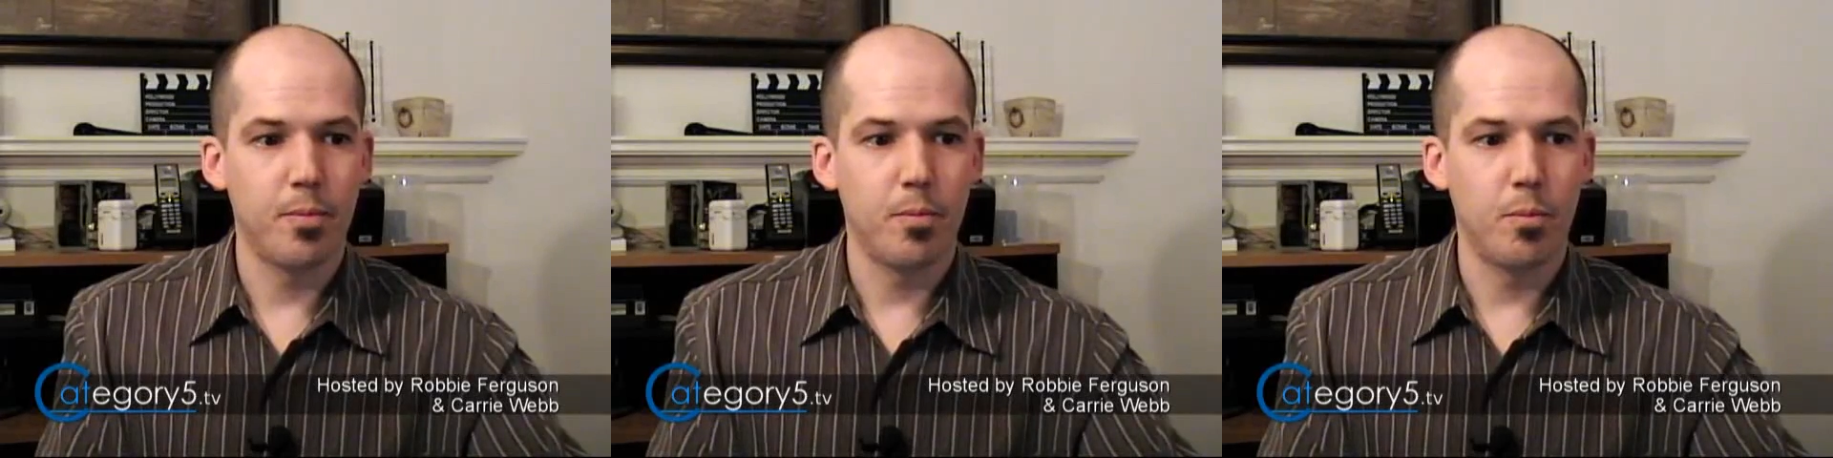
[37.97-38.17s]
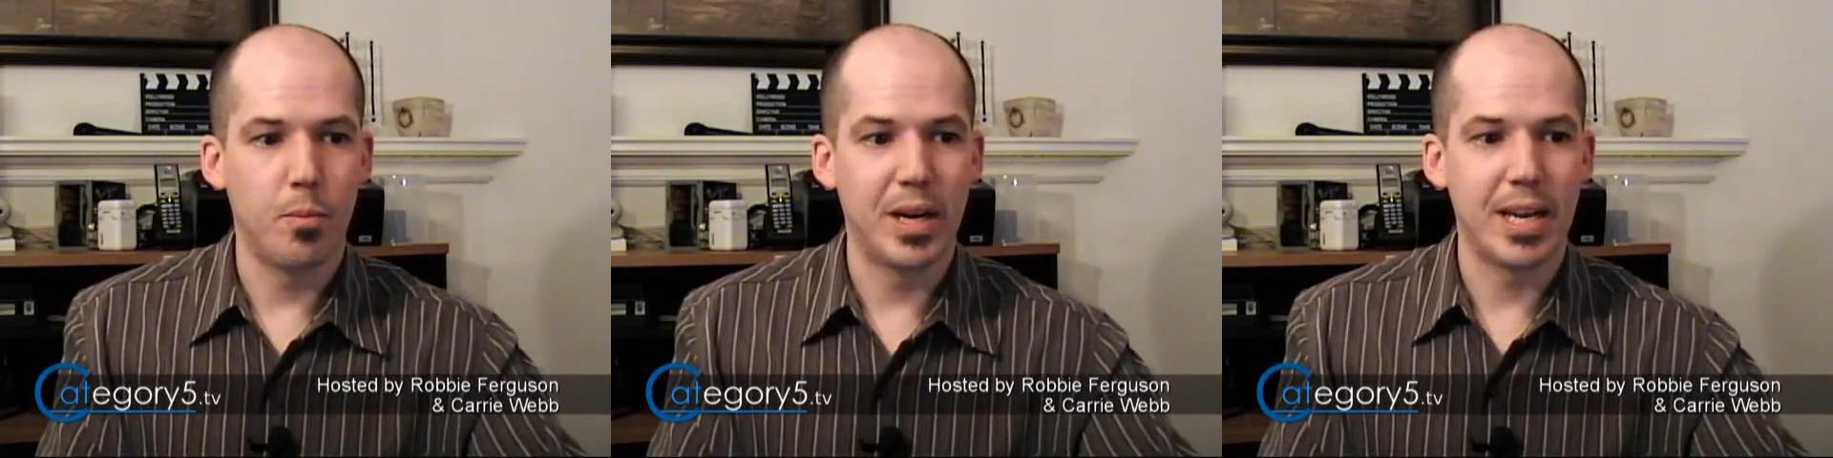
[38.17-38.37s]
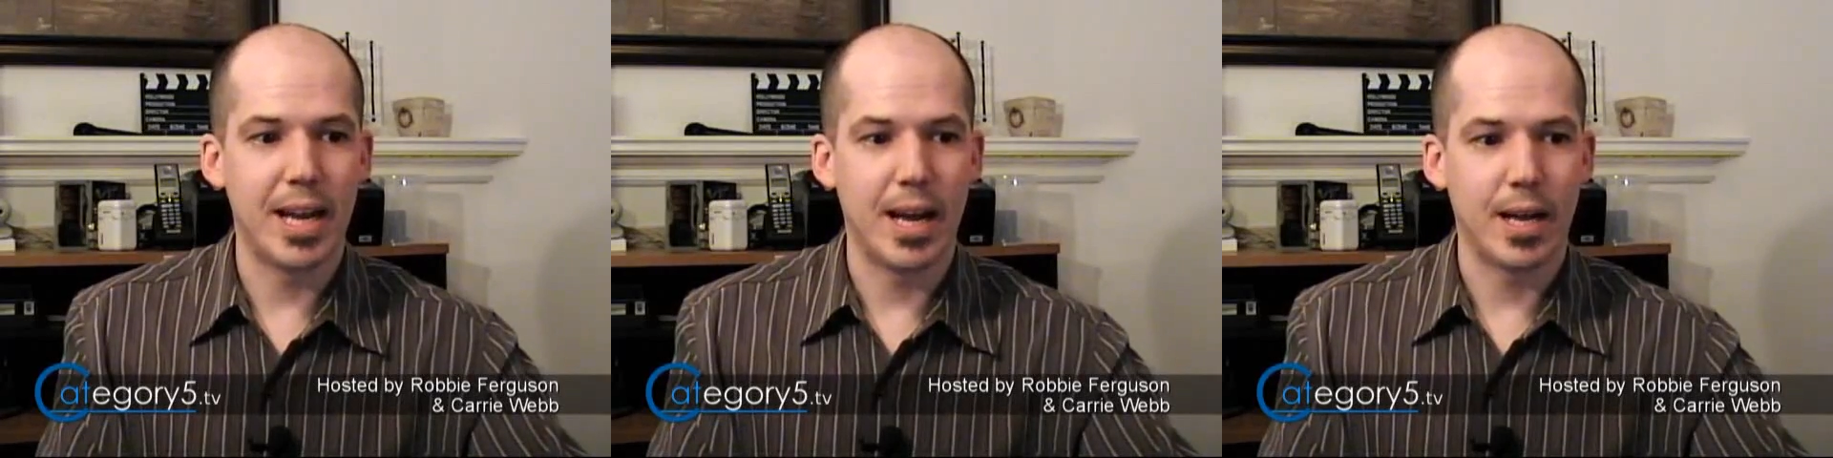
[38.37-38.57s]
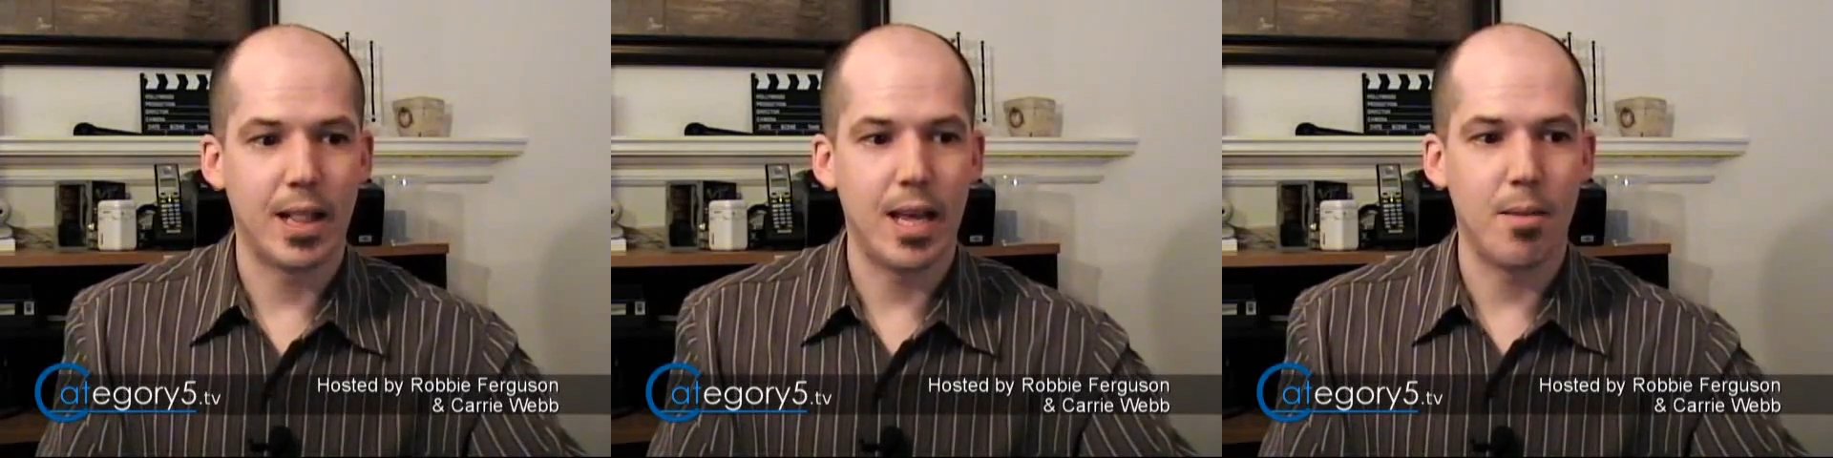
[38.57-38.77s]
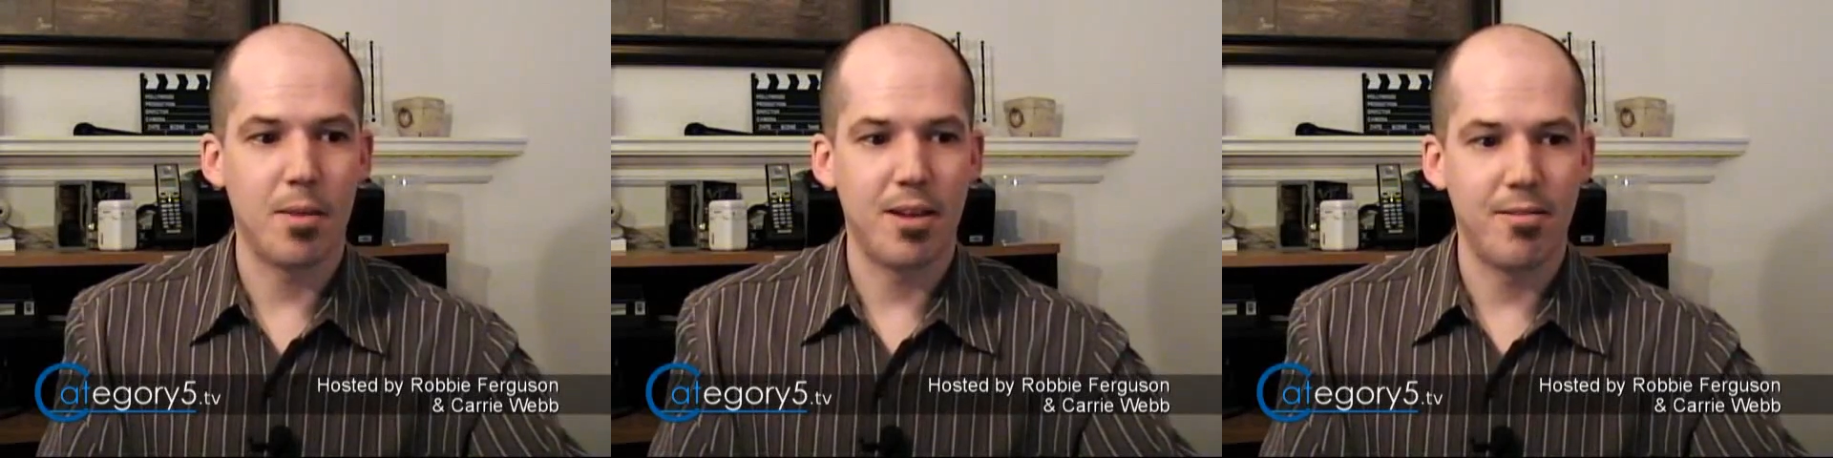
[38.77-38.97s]
but yeah,
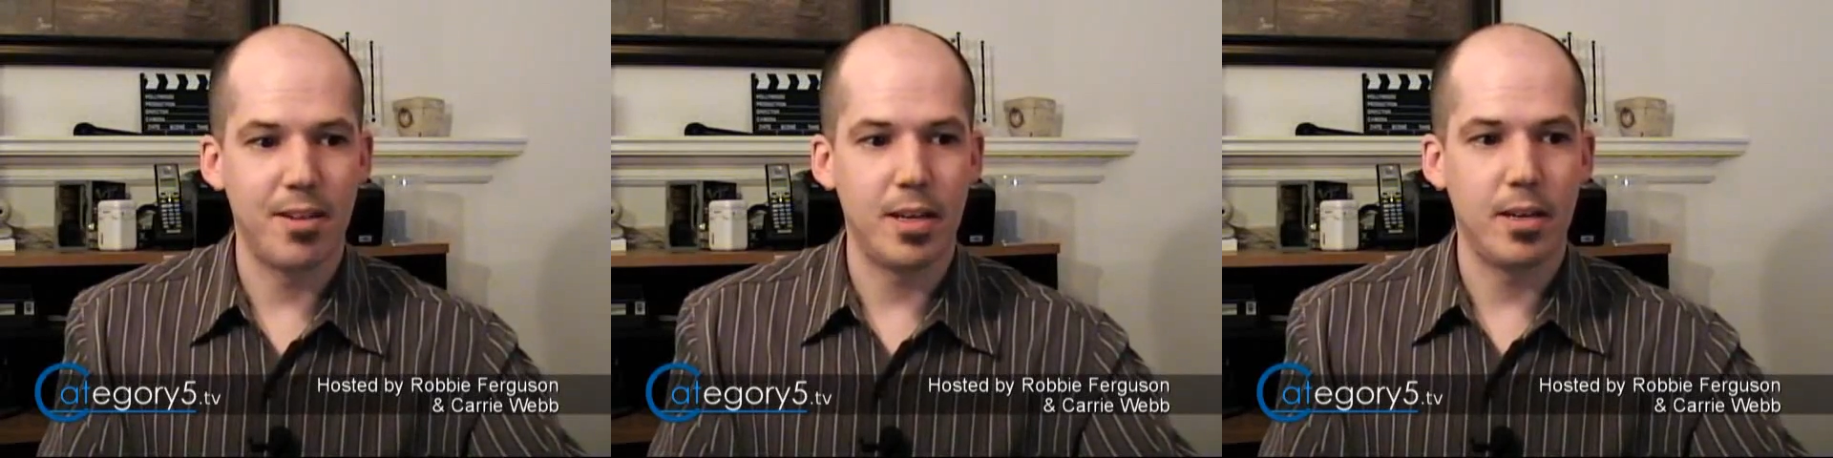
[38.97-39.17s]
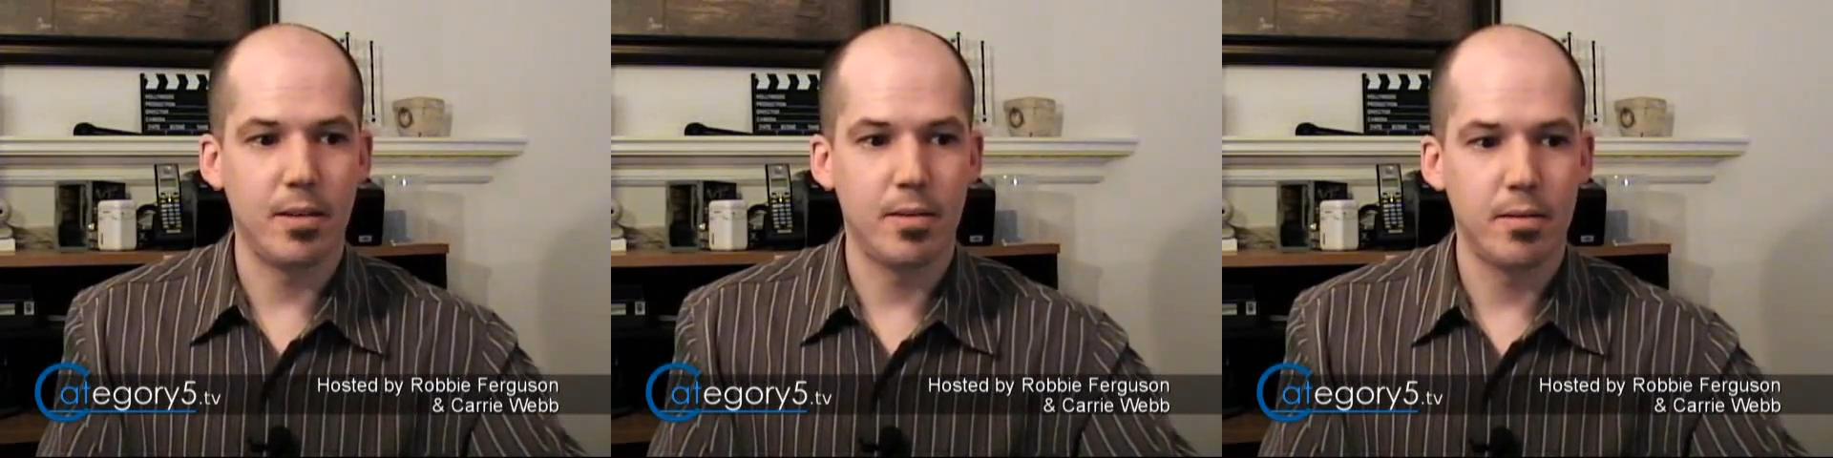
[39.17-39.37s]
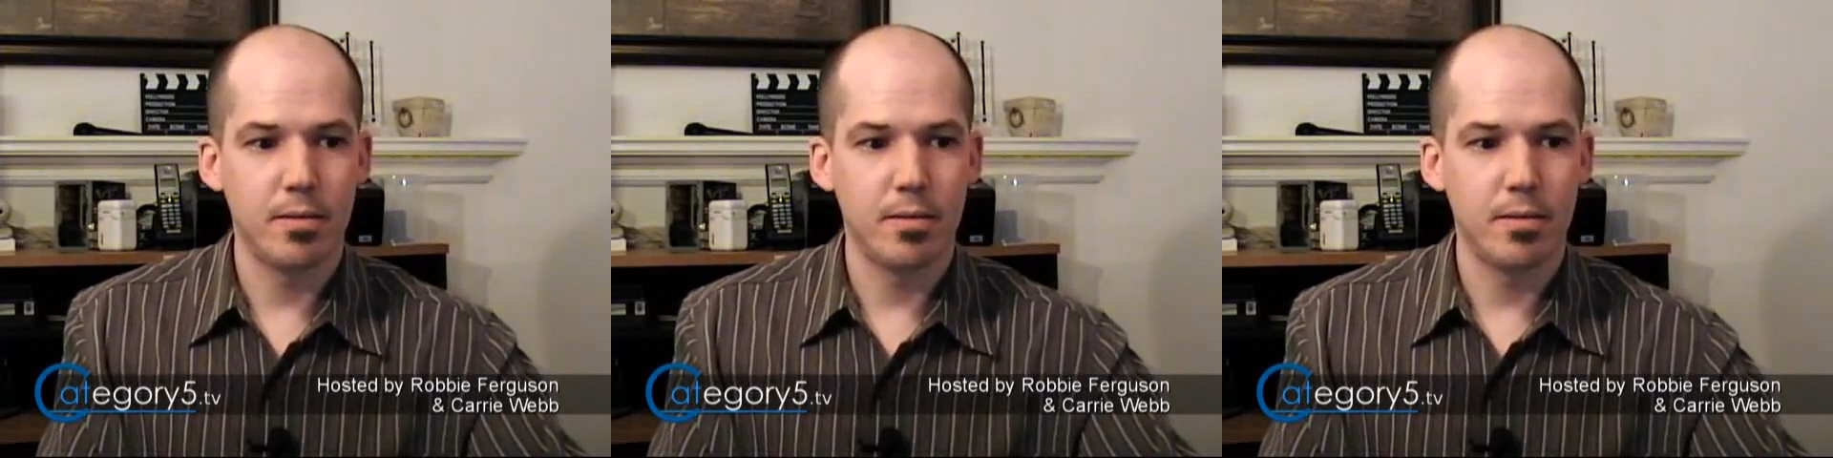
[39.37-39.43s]
Clam AV